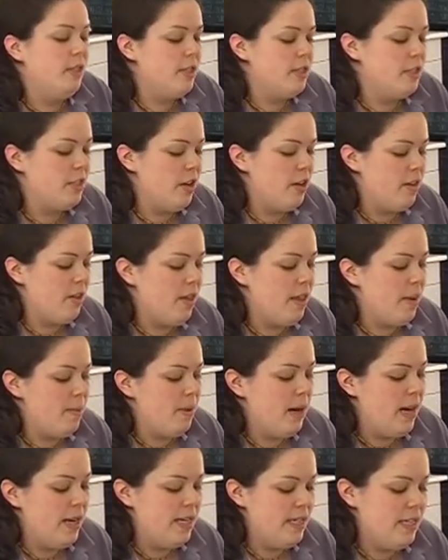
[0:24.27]
so that they
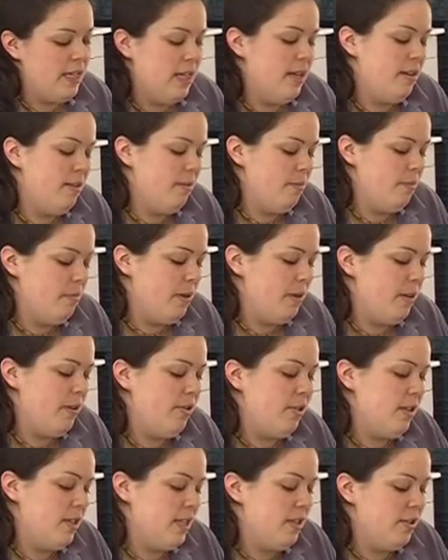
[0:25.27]
blend in, but you
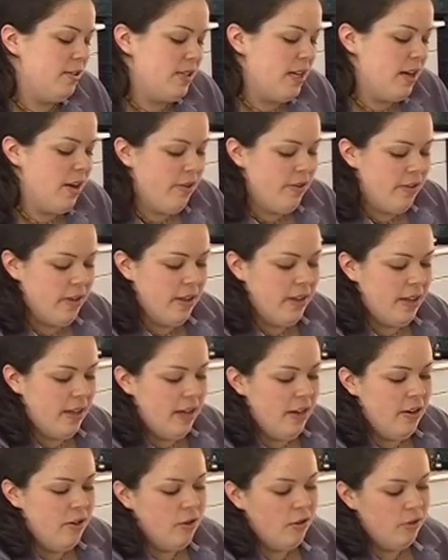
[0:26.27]
can still tell that
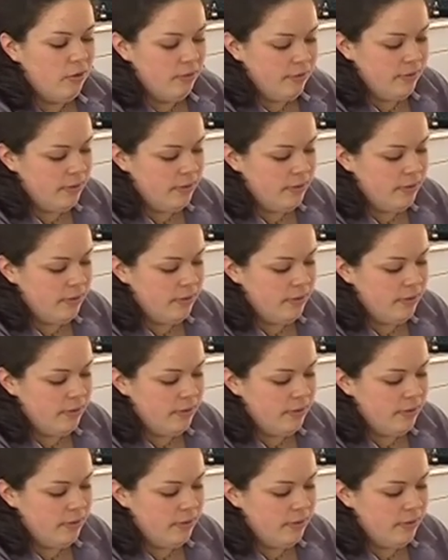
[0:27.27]
they're not